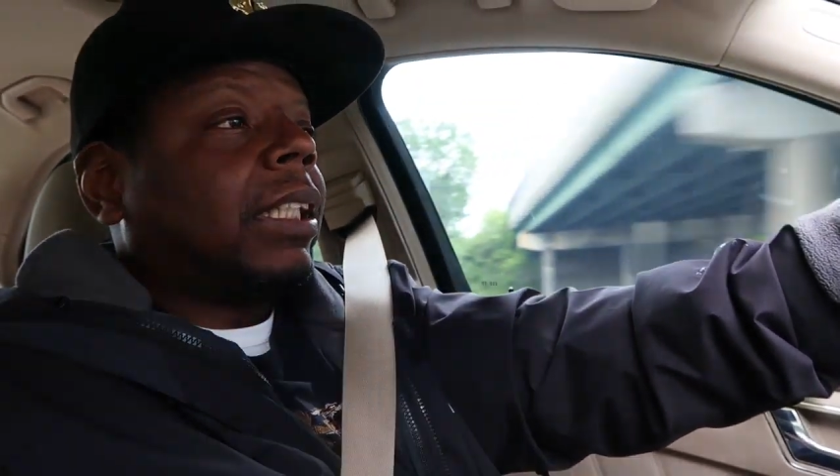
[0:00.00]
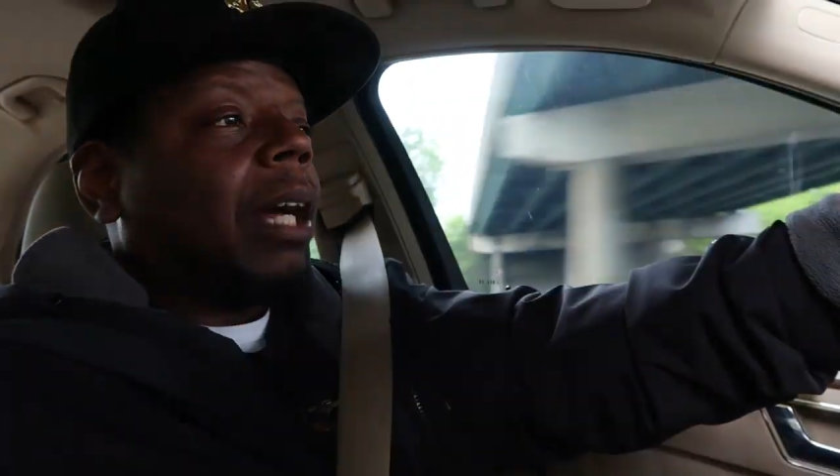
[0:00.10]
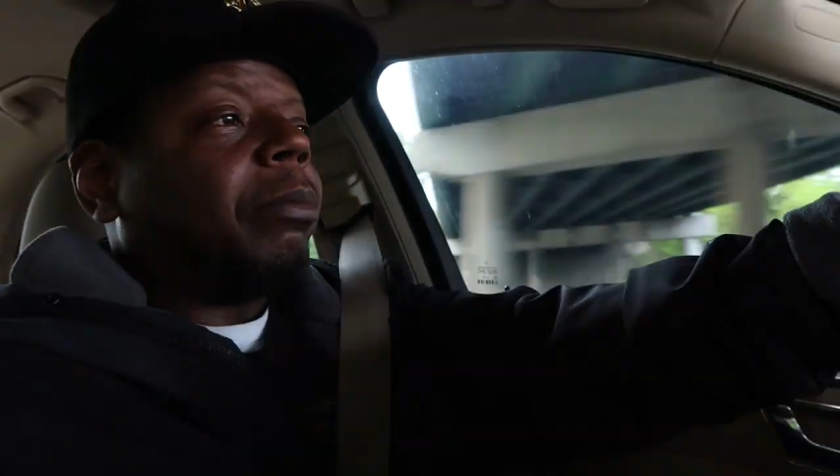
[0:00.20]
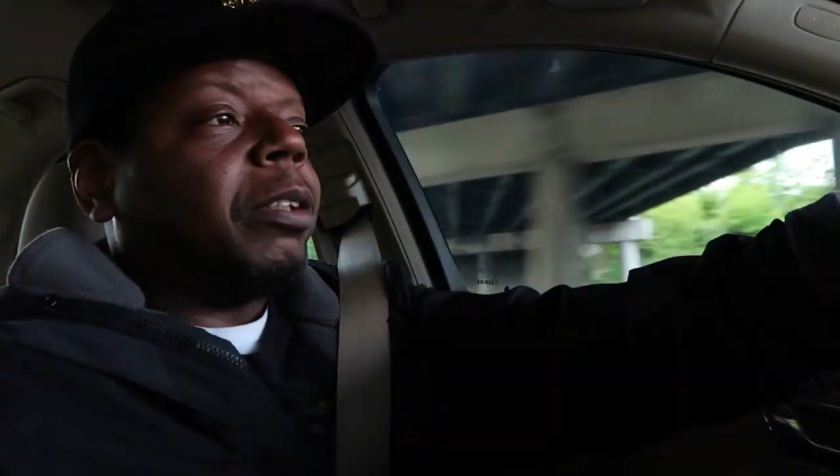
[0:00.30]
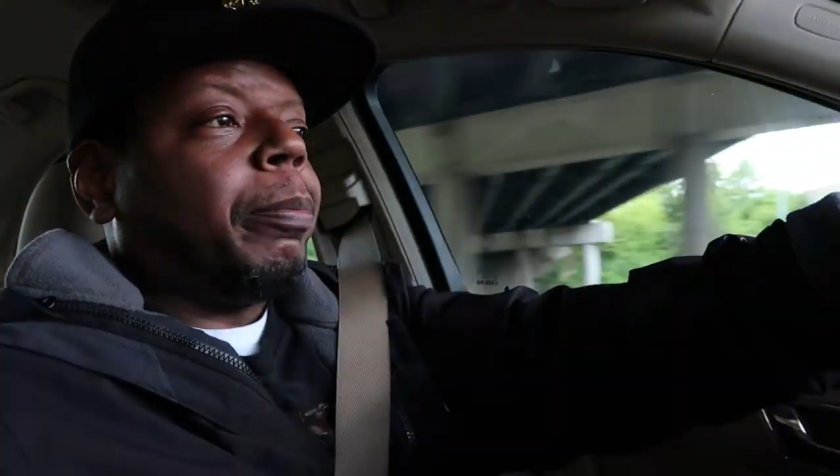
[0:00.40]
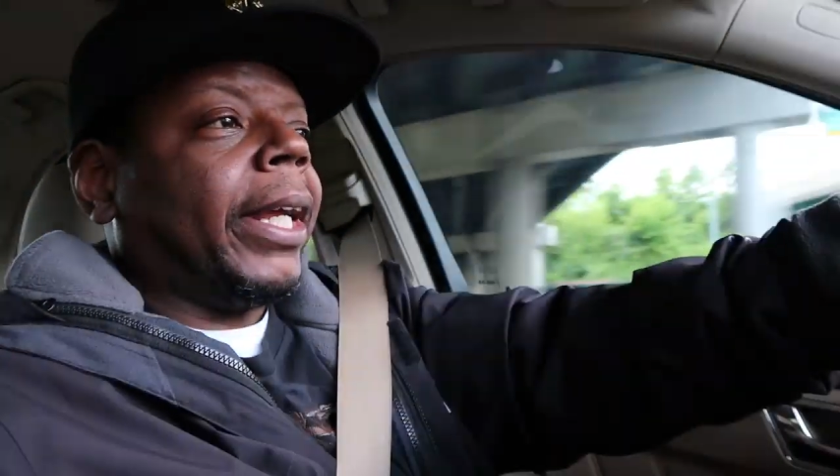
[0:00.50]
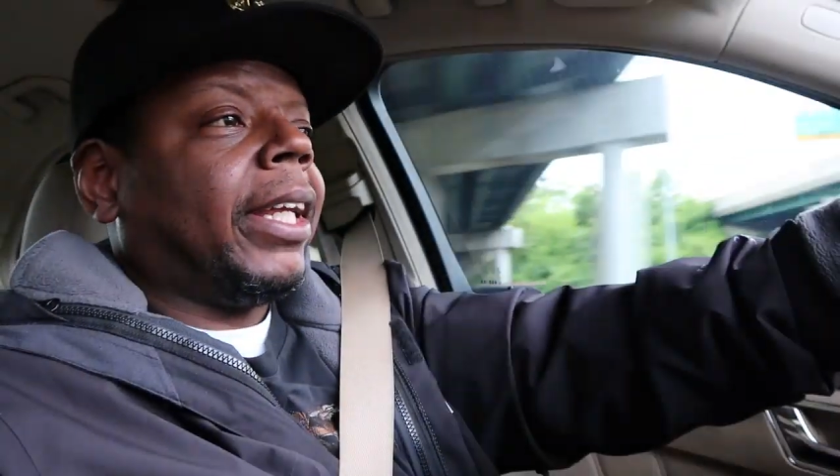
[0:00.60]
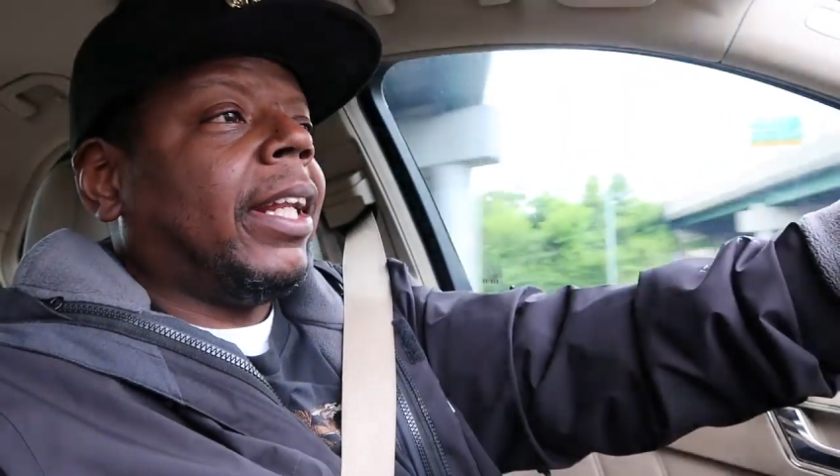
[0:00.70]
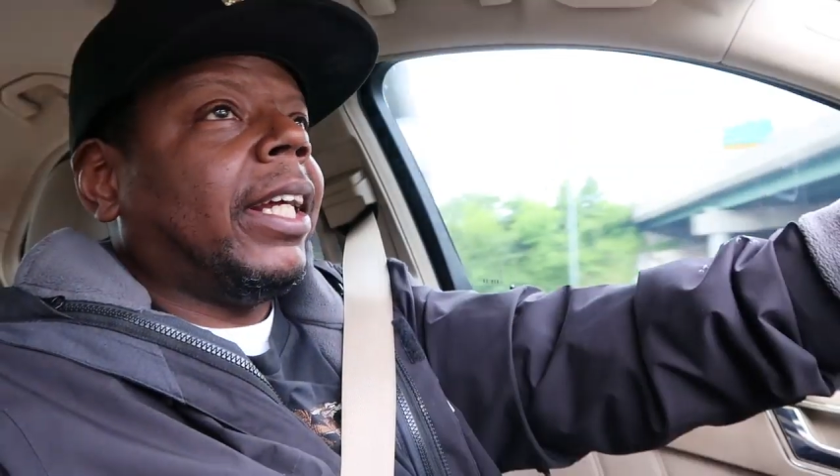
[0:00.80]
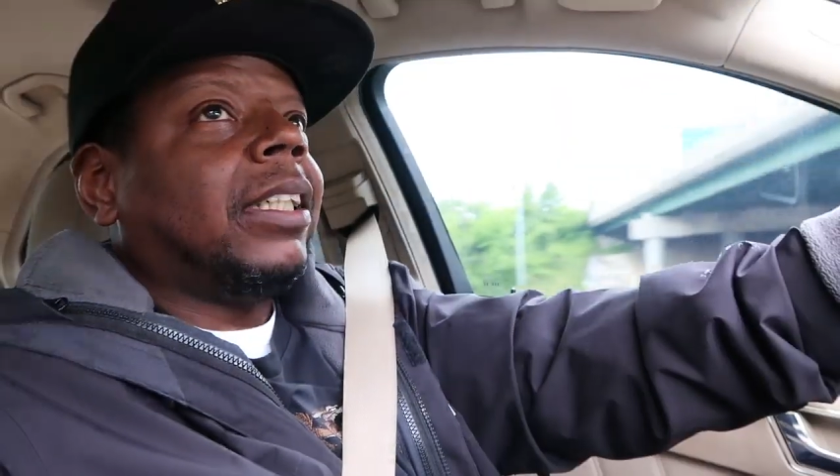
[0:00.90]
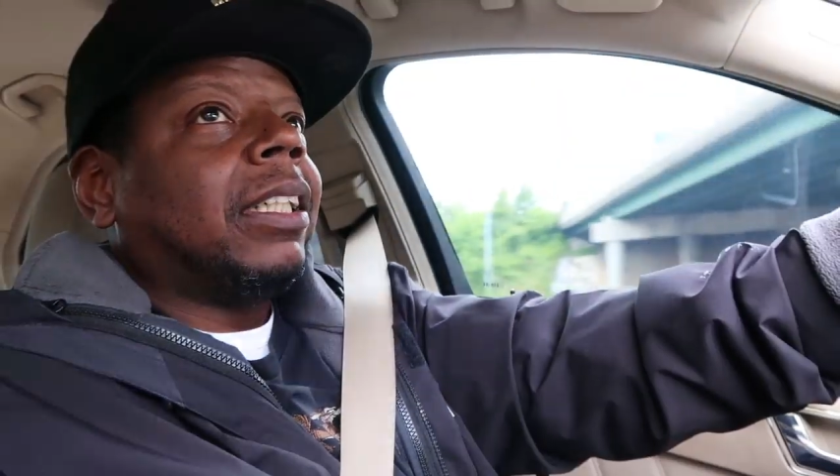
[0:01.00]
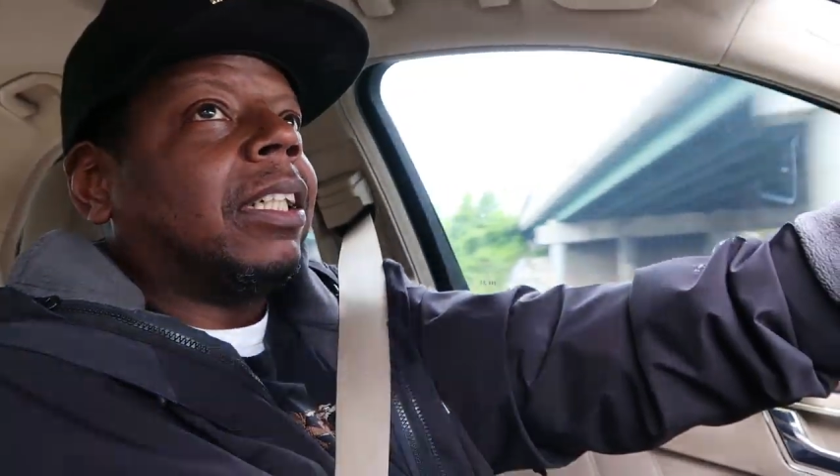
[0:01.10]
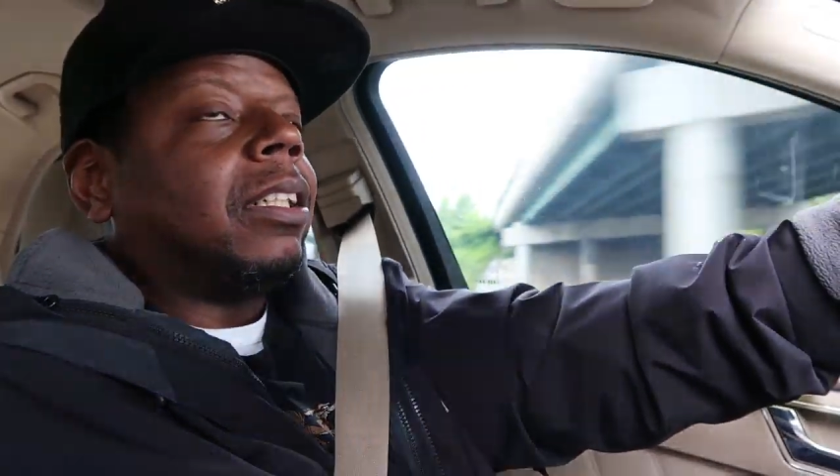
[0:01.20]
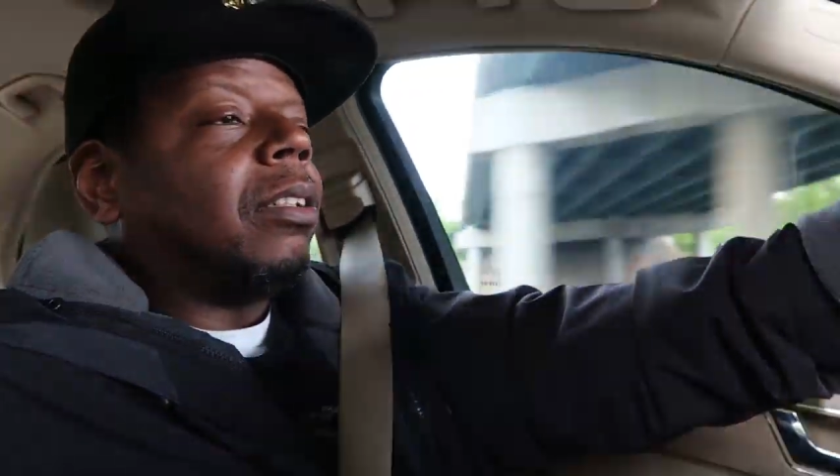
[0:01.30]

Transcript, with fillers: stop speculating because